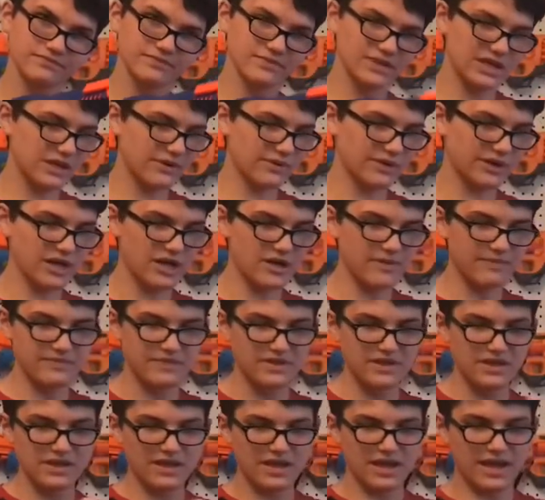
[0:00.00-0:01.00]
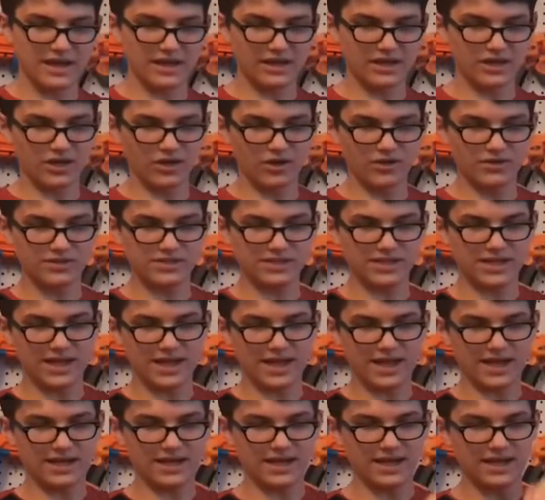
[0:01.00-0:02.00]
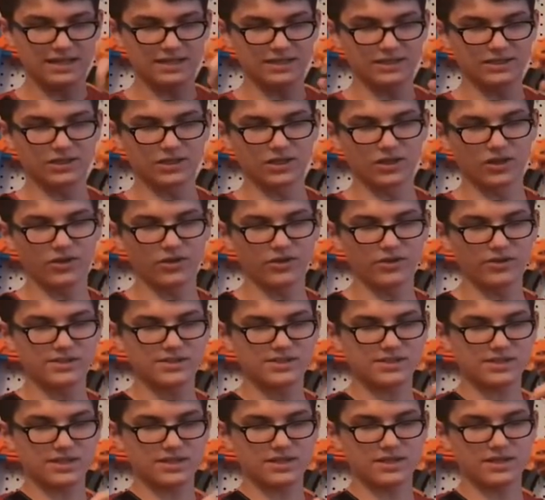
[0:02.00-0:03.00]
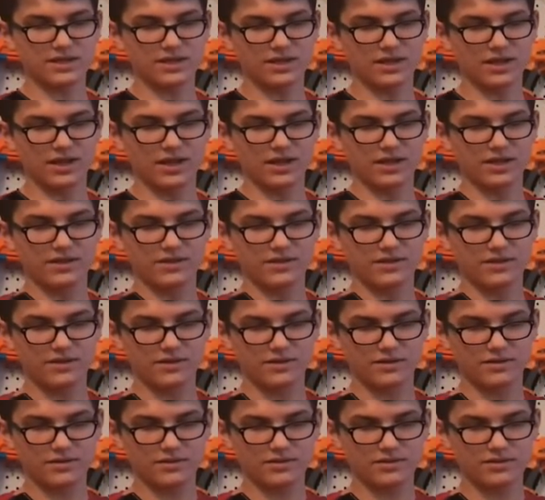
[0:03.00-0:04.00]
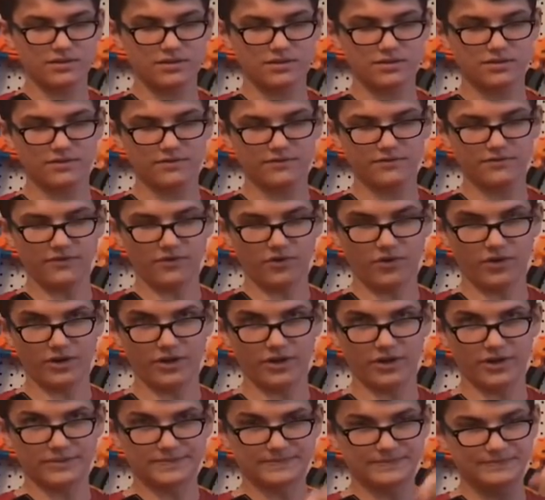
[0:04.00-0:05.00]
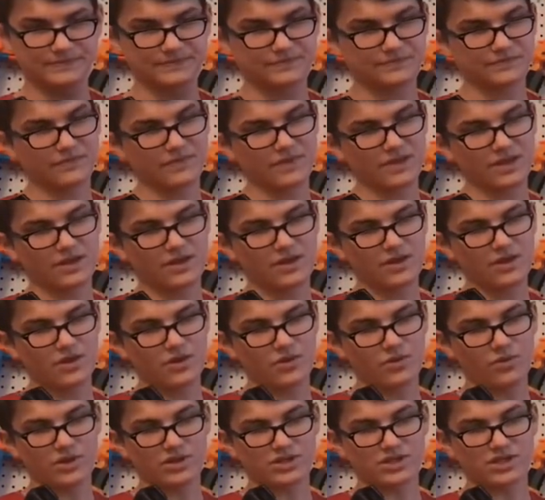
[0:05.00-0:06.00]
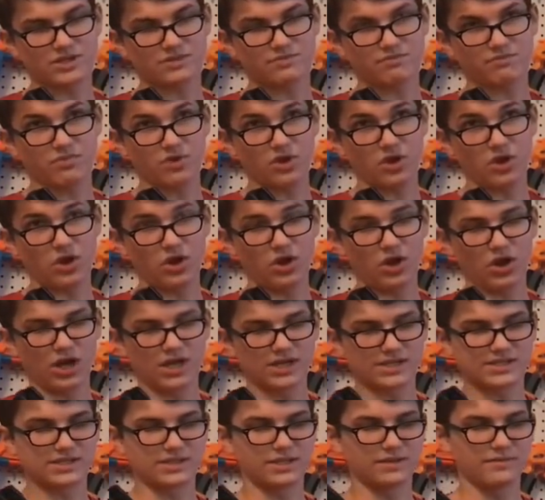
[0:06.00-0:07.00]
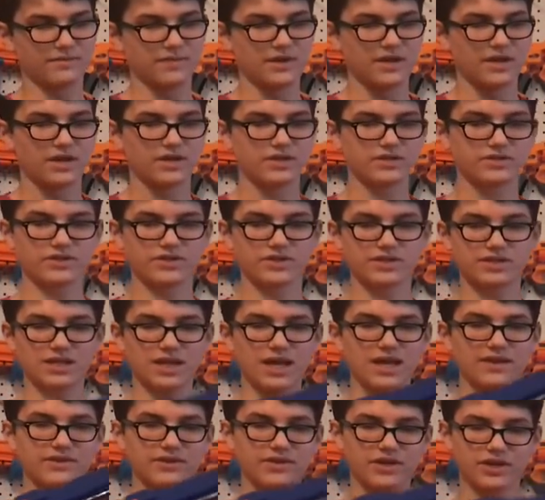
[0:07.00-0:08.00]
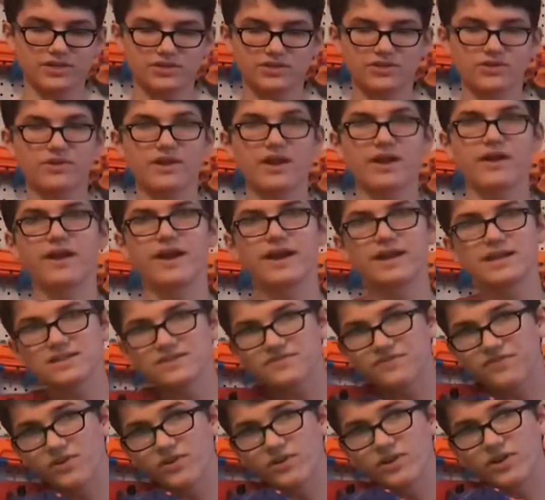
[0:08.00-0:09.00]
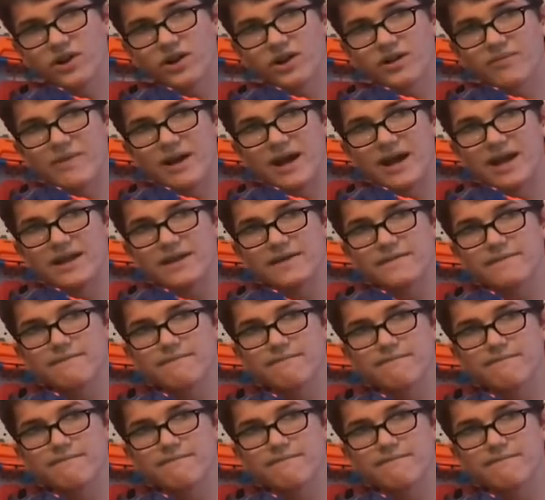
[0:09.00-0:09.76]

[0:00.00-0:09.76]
There we go. And it goes ahead and loads the gun for you, which is awesome. So you slide the darts through there, and it's fully automatic.